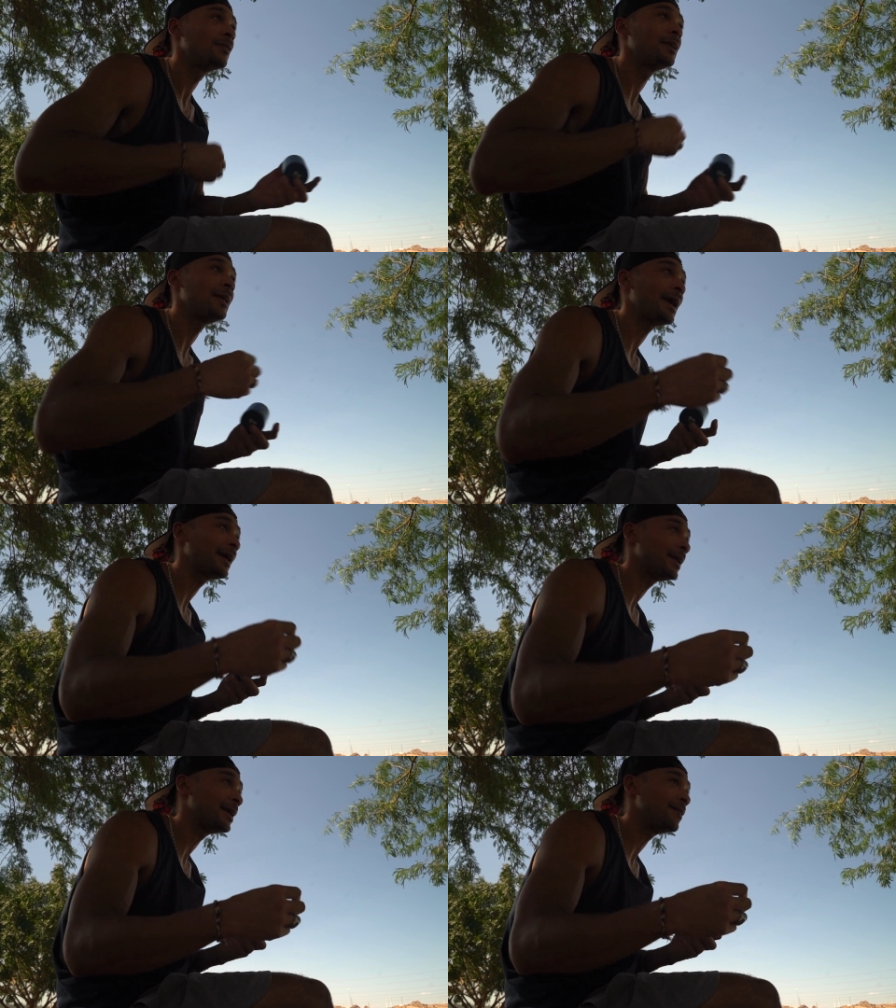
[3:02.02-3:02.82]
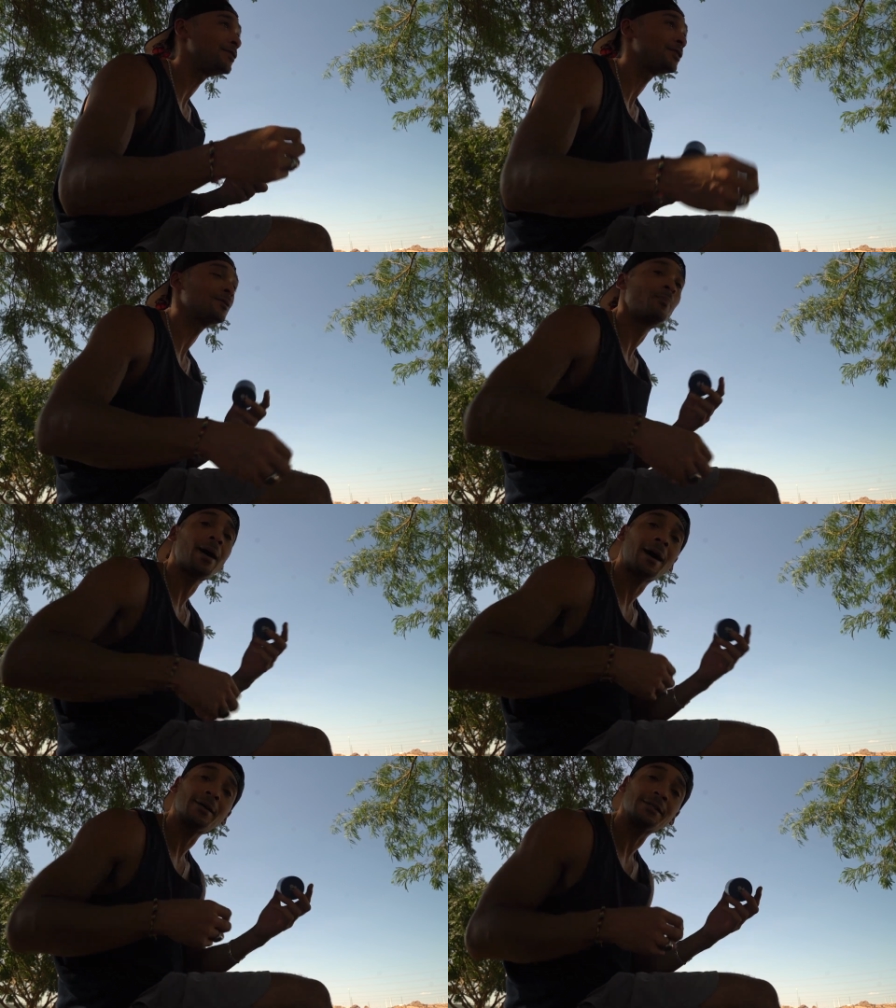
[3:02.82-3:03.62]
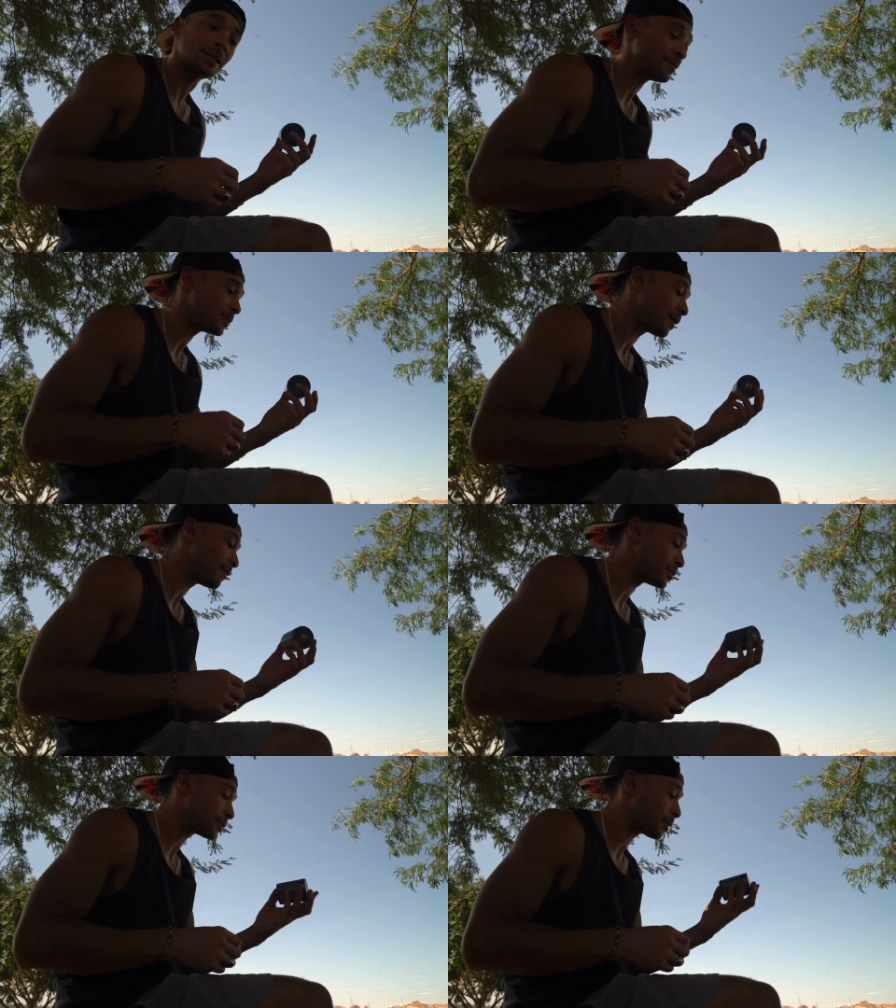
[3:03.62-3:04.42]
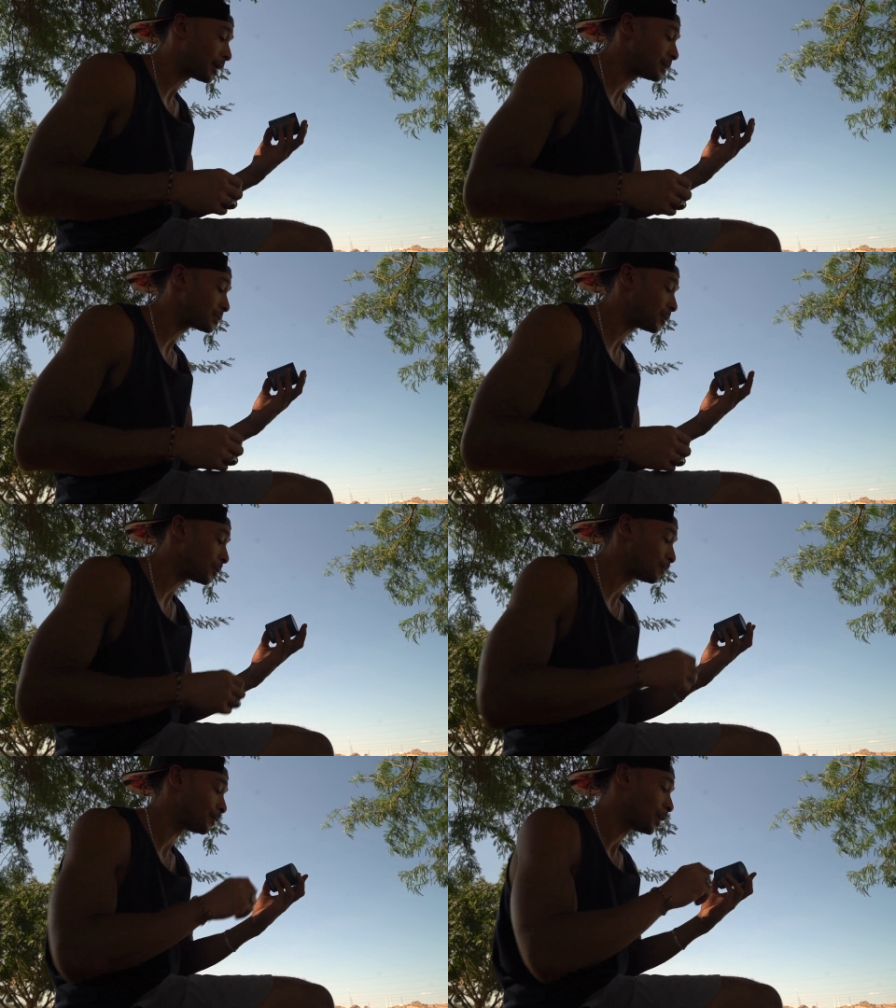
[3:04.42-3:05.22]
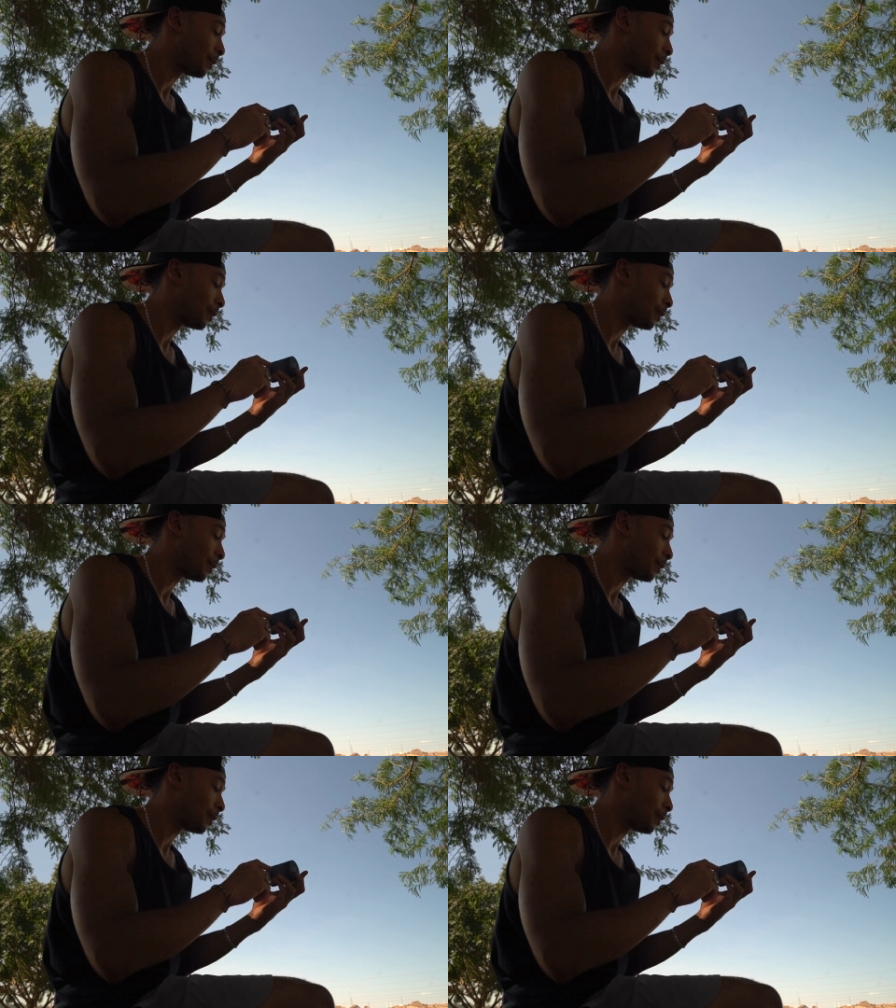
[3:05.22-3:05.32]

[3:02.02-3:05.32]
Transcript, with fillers: the negatives and the positives of this. All right, so